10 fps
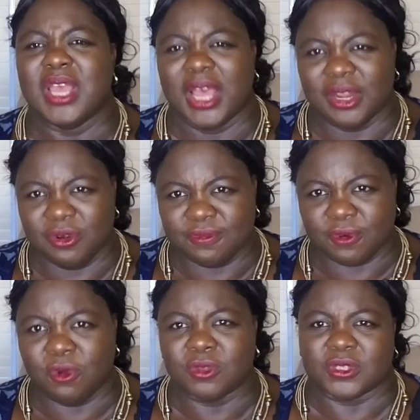and of
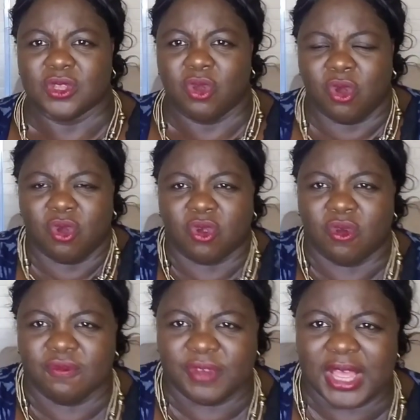course all
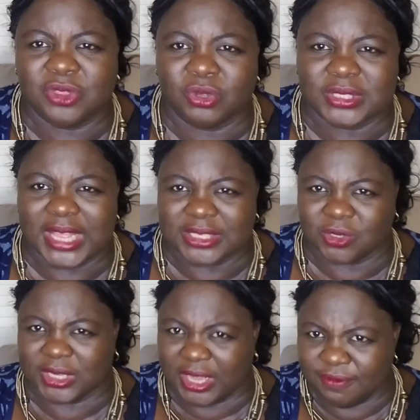converge, those
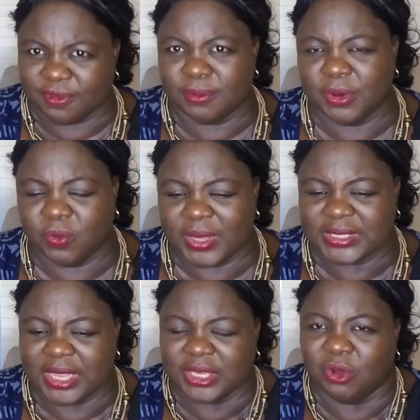that came from the west,
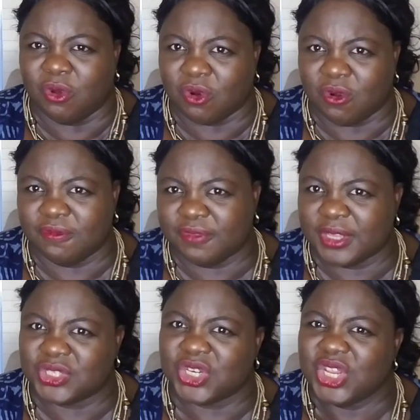how they all
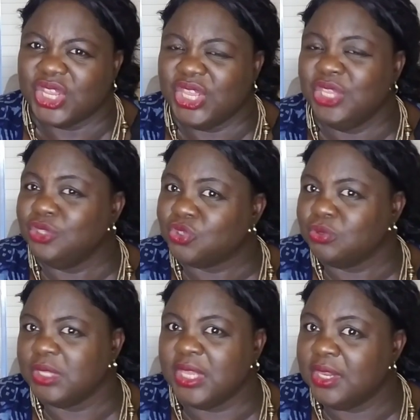converge in
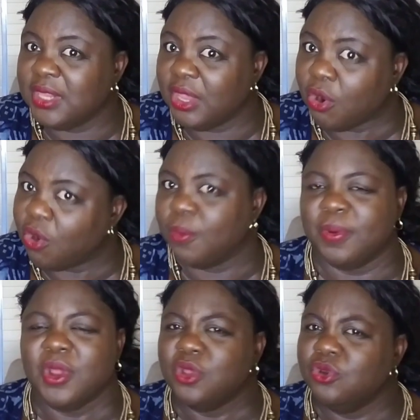the hub
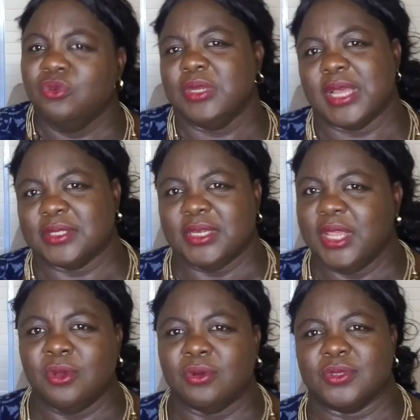known as
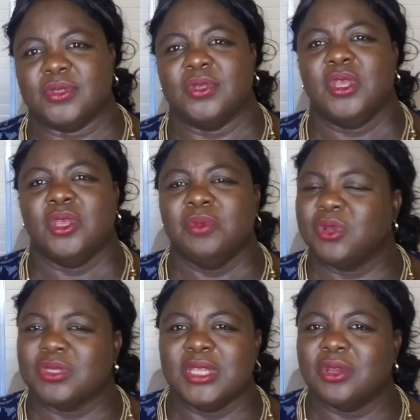Lagos.
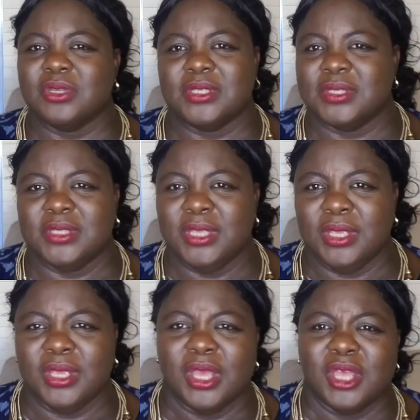Because Lagos is
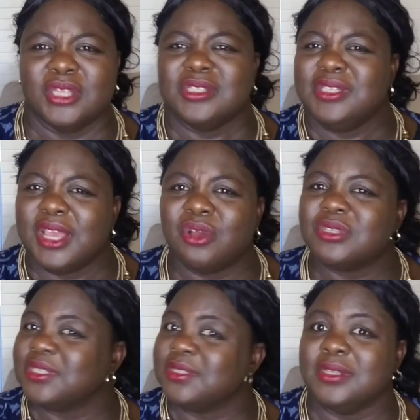the
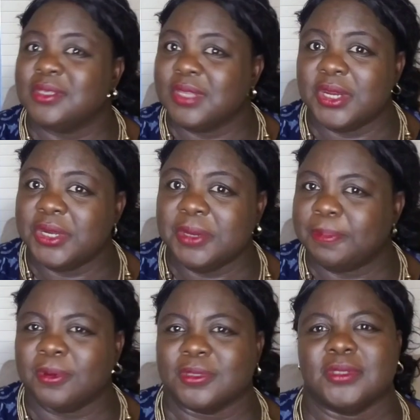stirring
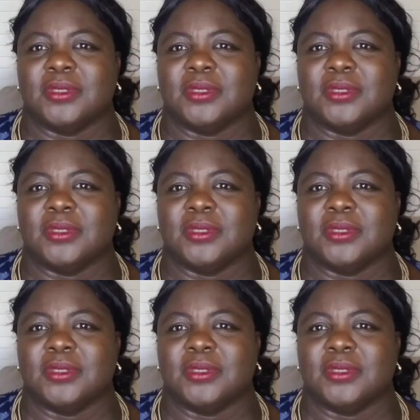pot.